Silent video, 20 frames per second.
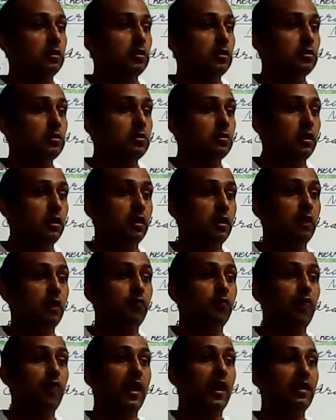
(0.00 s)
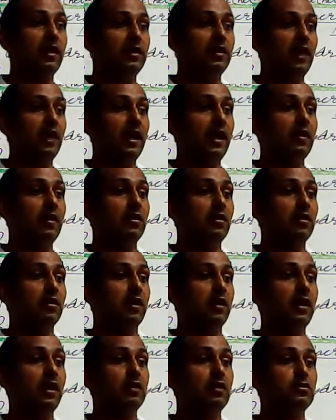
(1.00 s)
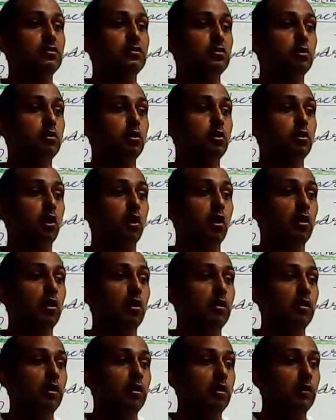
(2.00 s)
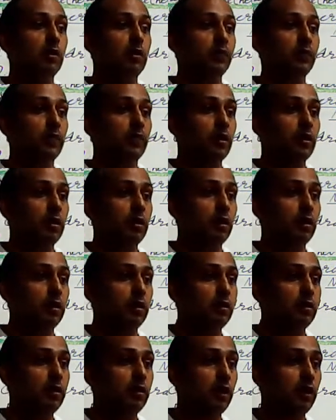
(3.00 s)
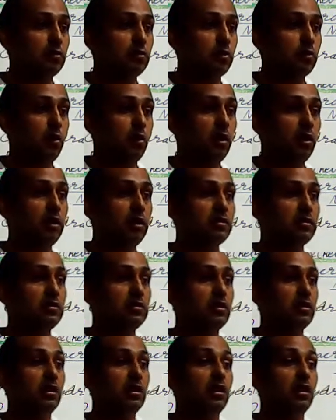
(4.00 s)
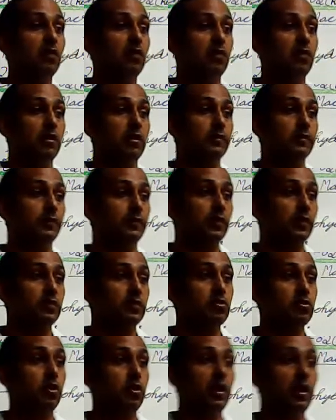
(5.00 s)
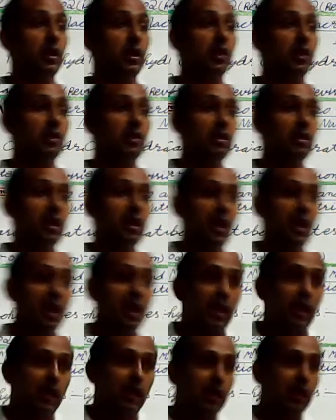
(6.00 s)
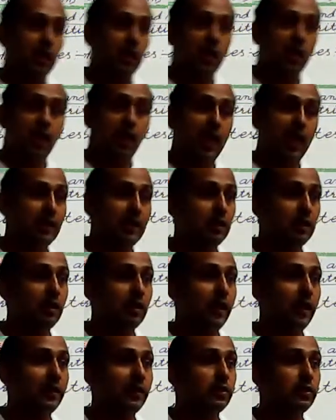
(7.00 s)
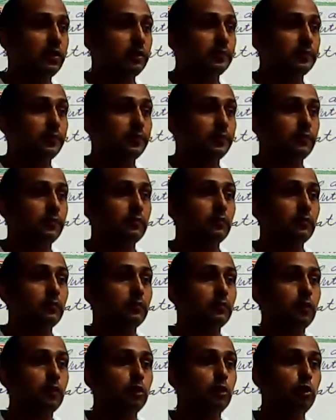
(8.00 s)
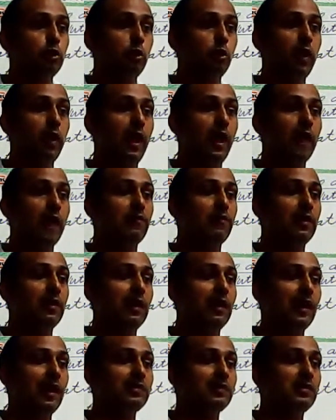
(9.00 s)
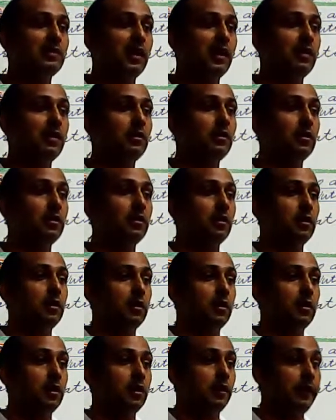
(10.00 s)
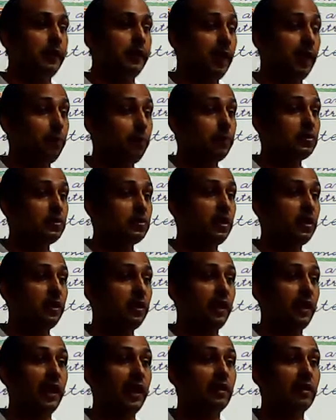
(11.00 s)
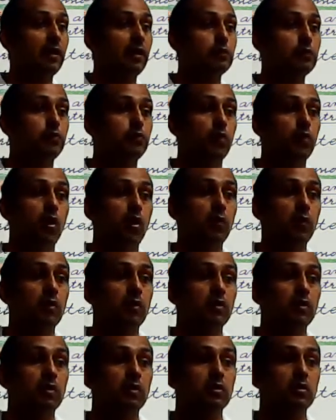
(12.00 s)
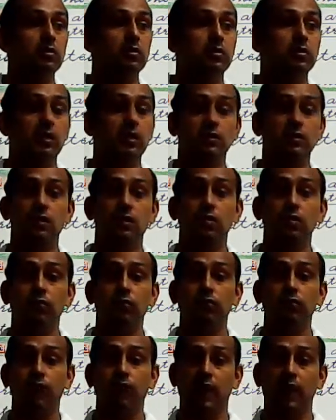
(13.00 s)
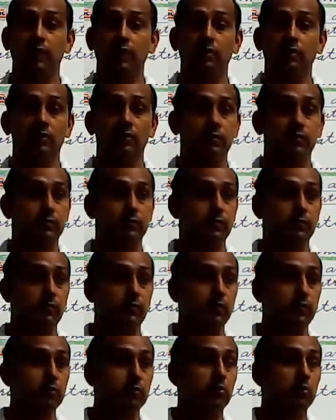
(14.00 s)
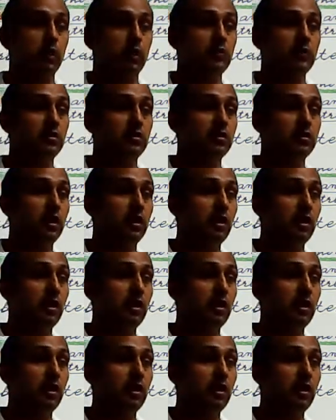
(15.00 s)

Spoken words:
saturated fat can raise your cholesterol level. So a healthy diet should have less than 10% calories from saturated fat. So next is the